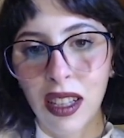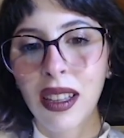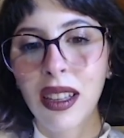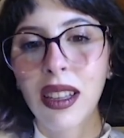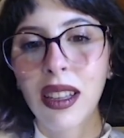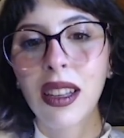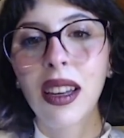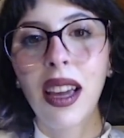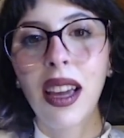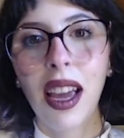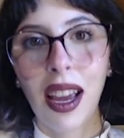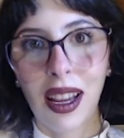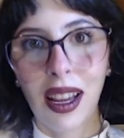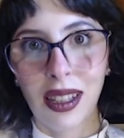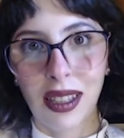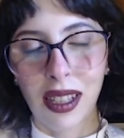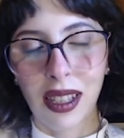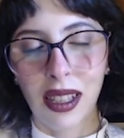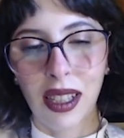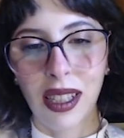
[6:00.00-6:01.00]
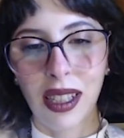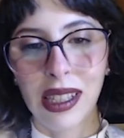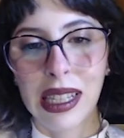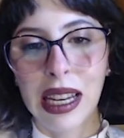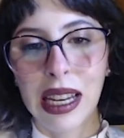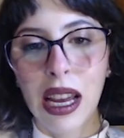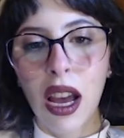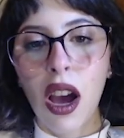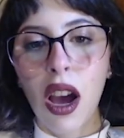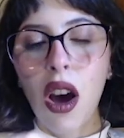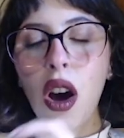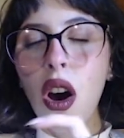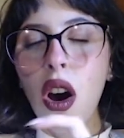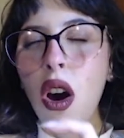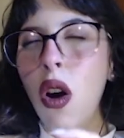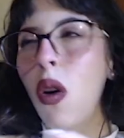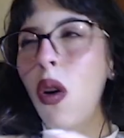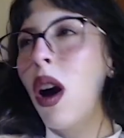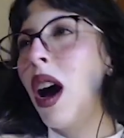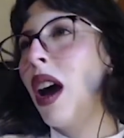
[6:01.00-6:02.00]
Excellent.
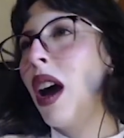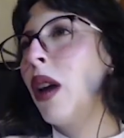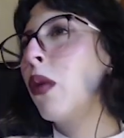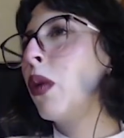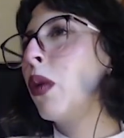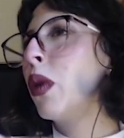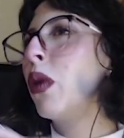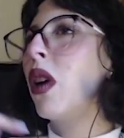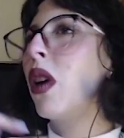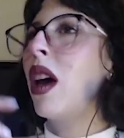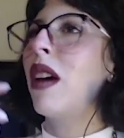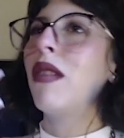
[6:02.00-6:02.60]
Oh, I will have